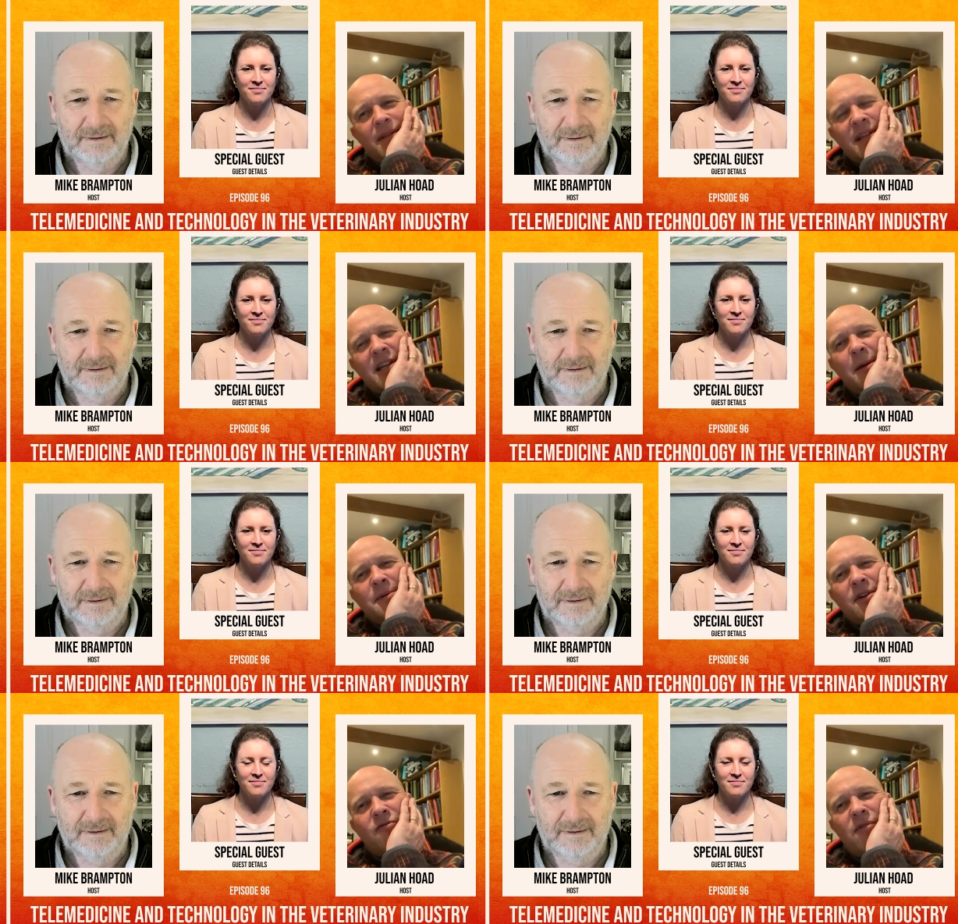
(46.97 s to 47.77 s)
Speaker 1: the
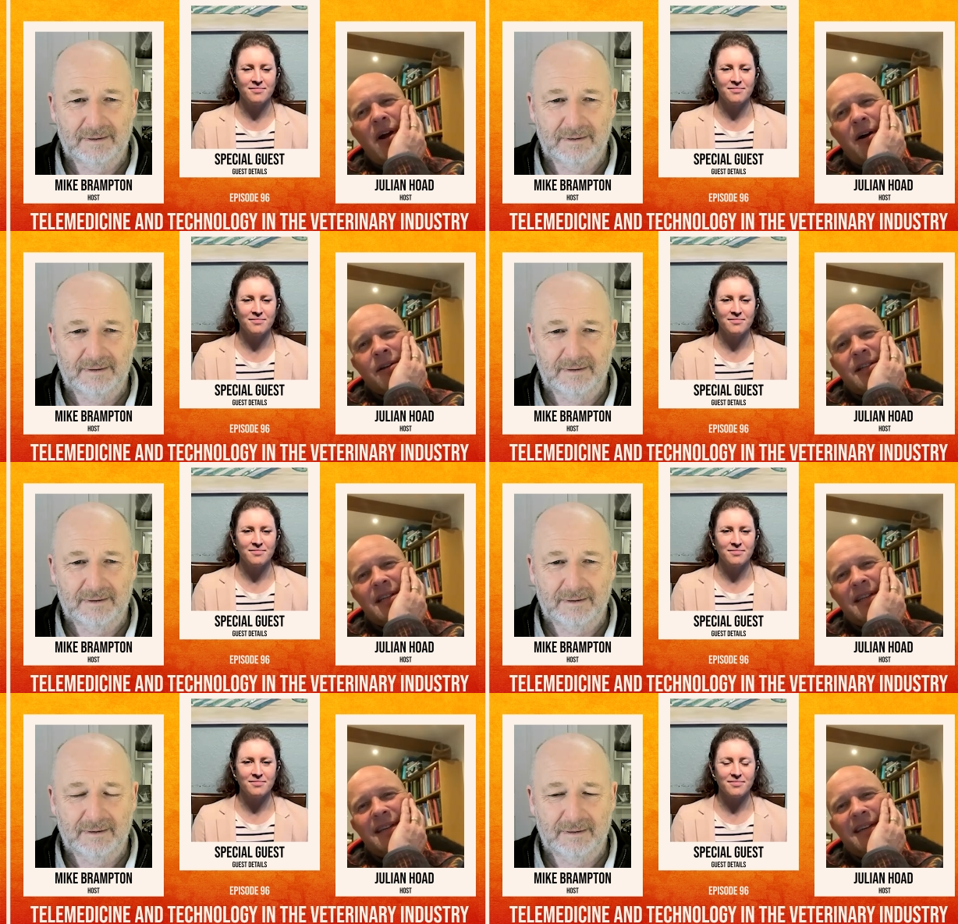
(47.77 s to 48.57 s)
types of grass
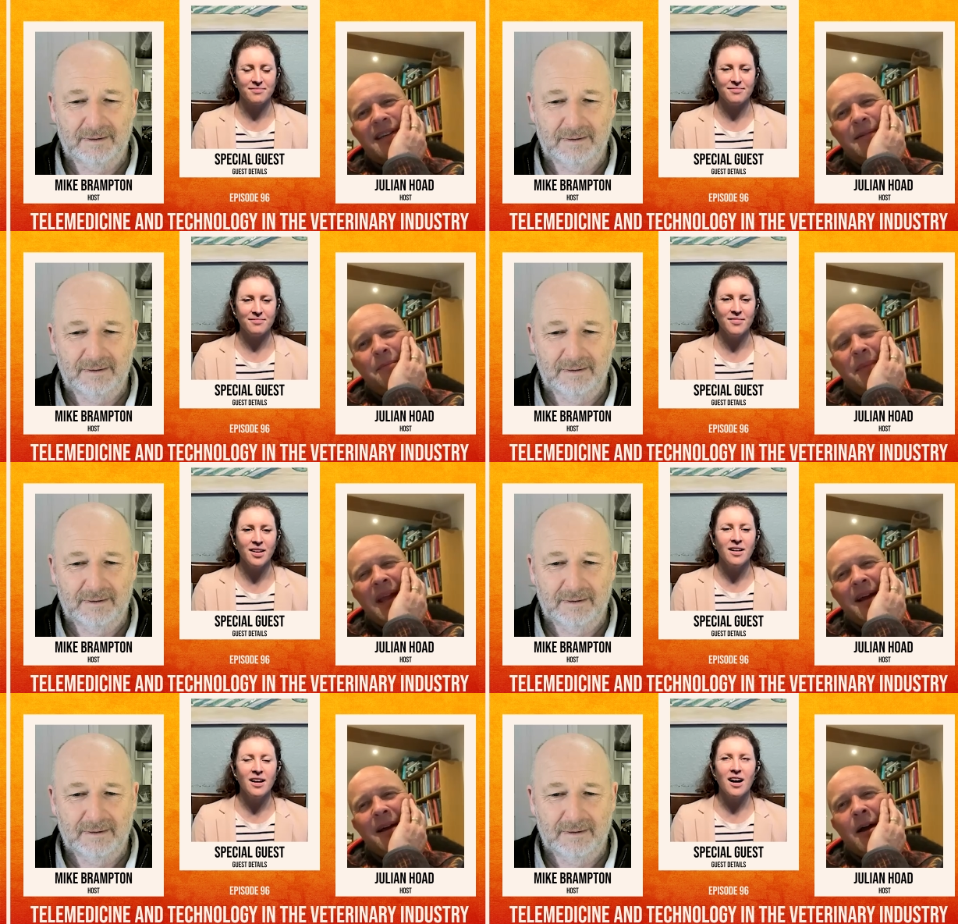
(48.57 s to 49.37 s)
being
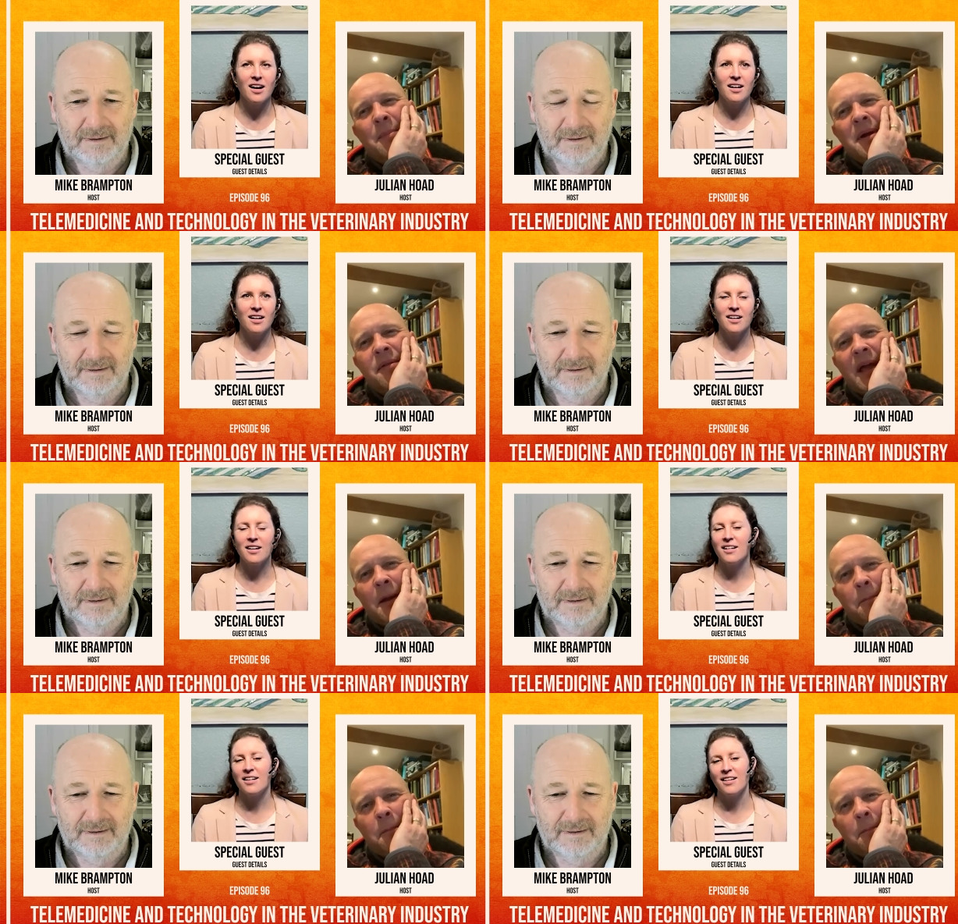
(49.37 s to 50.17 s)
a, a big thing.
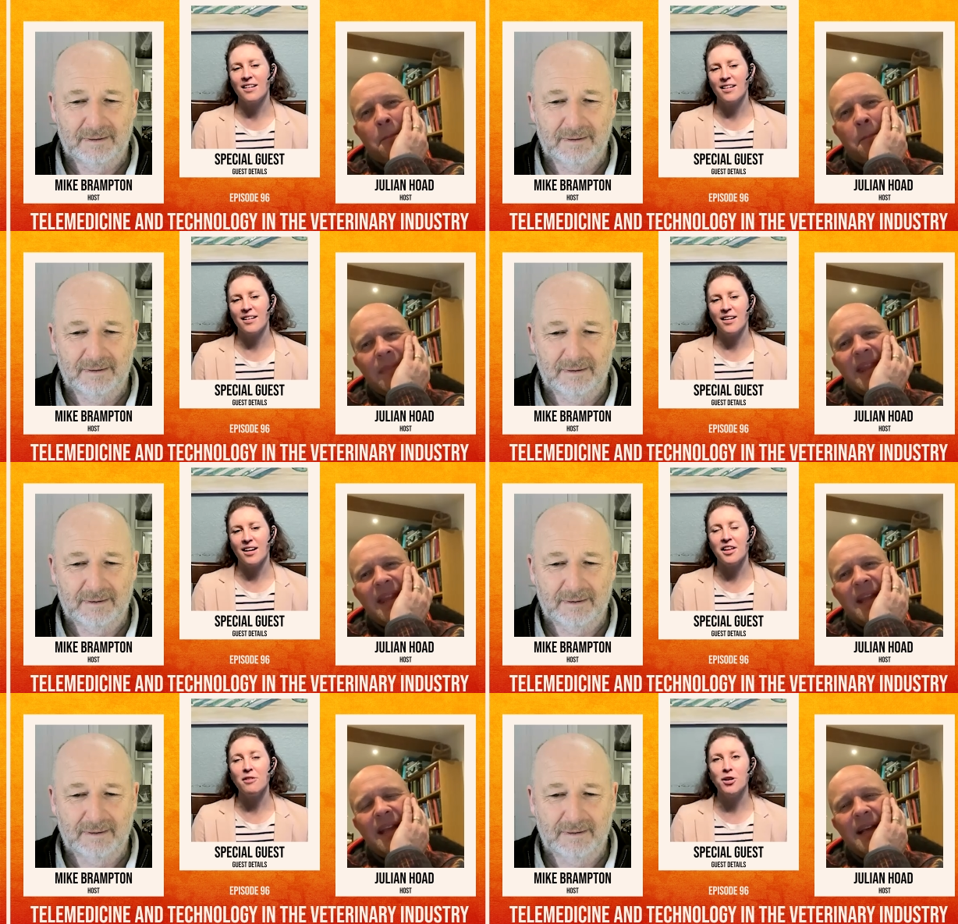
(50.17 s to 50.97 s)

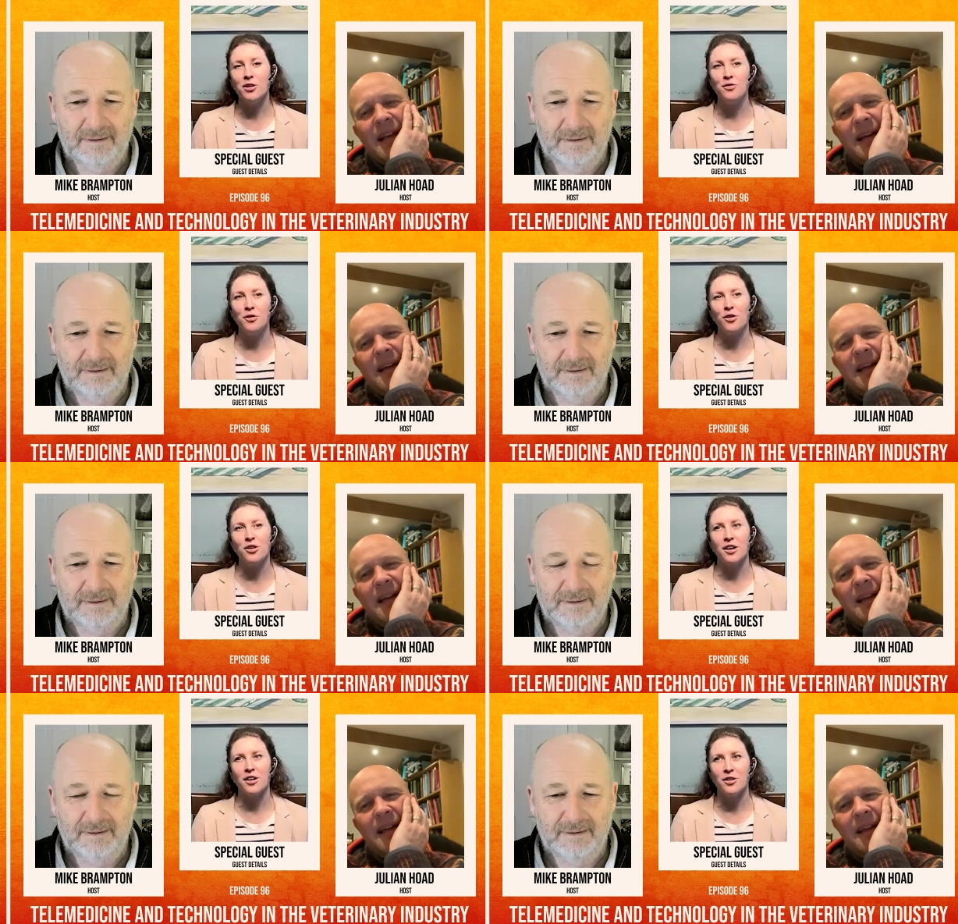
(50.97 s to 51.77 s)
Speaker 2: I think when you've
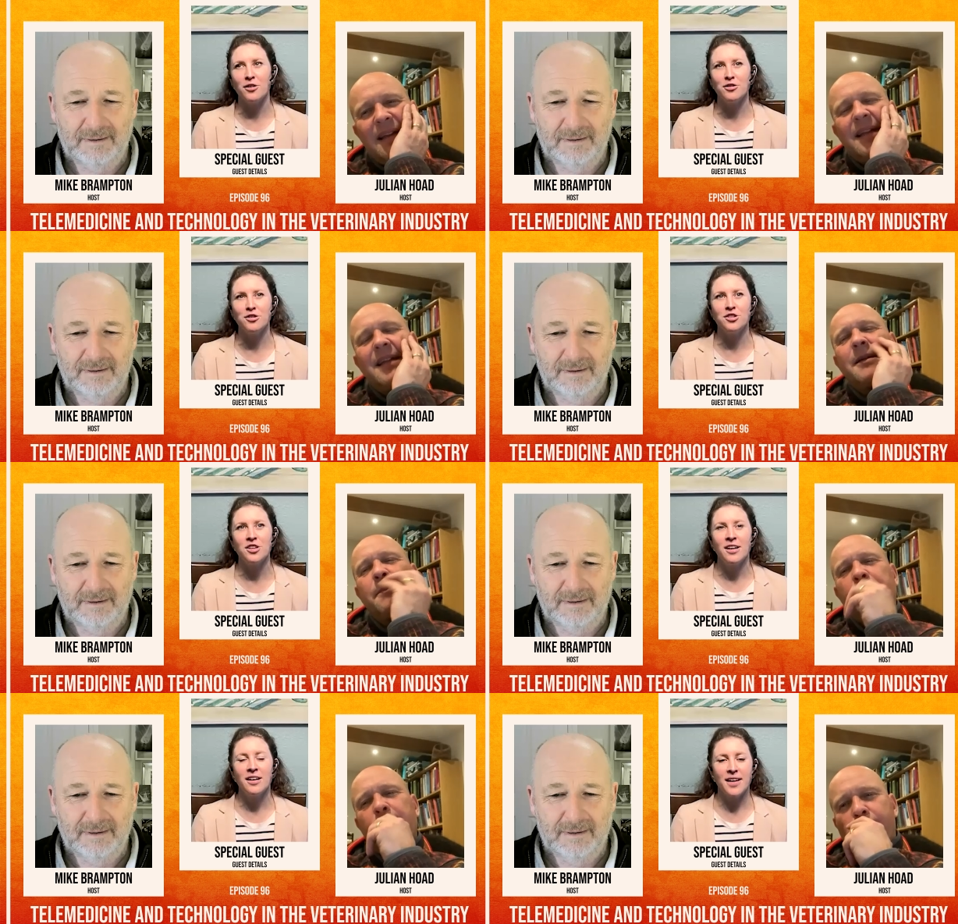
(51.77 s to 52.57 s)
got a
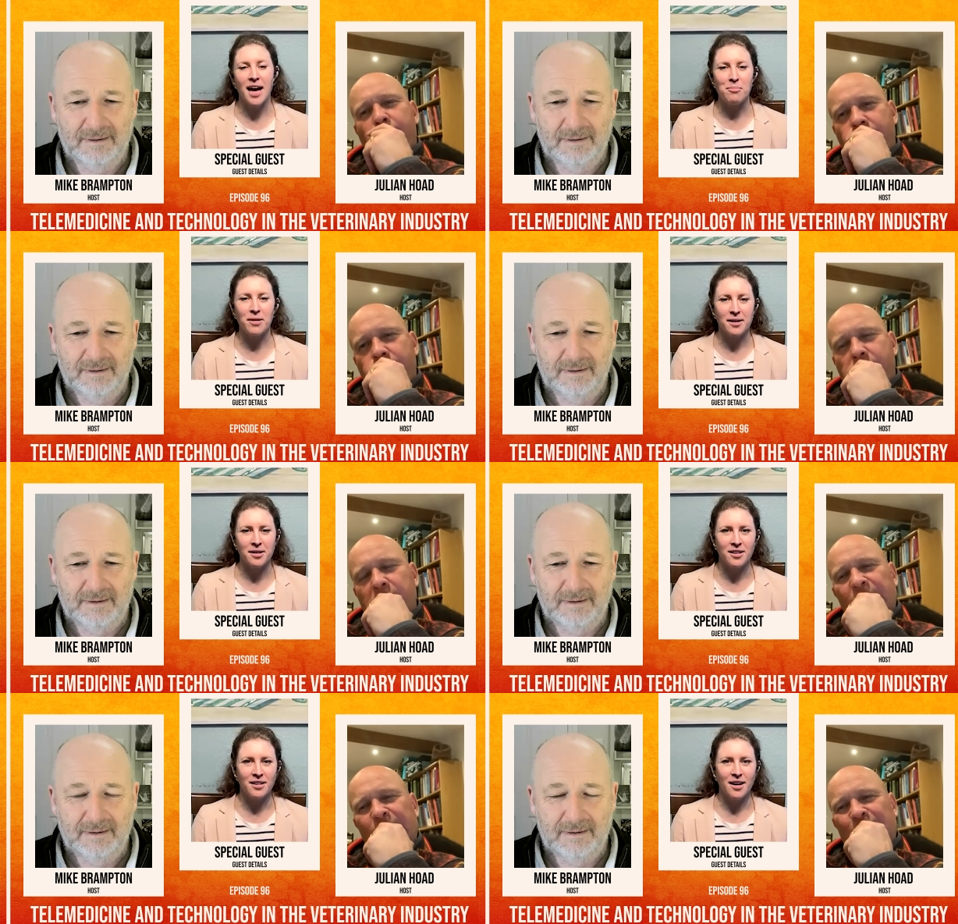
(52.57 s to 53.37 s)
huge
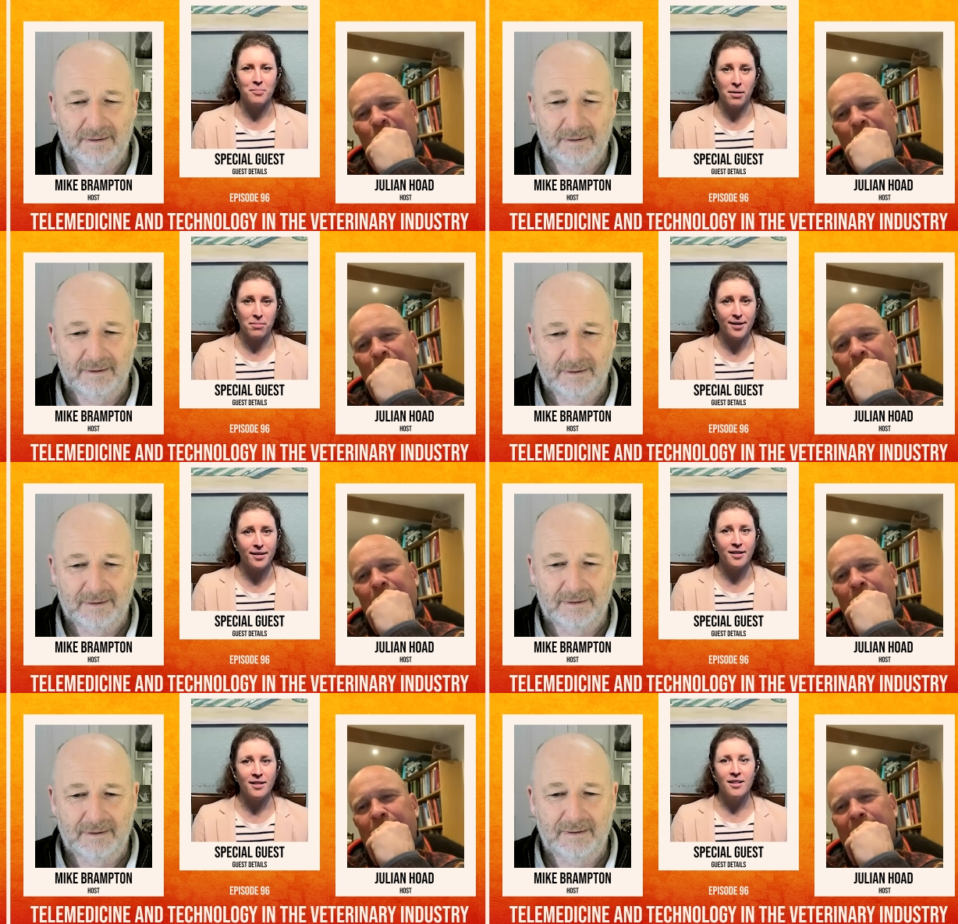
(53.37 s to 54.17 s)
gambling
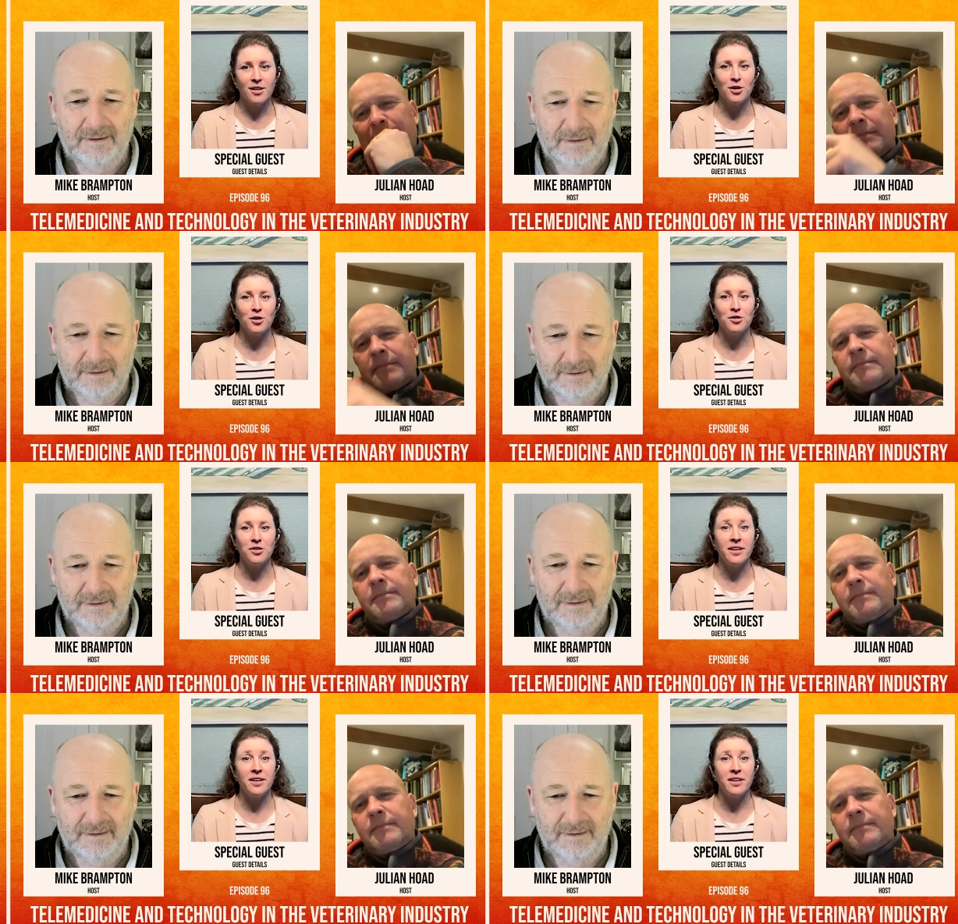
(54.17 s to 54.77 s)
public who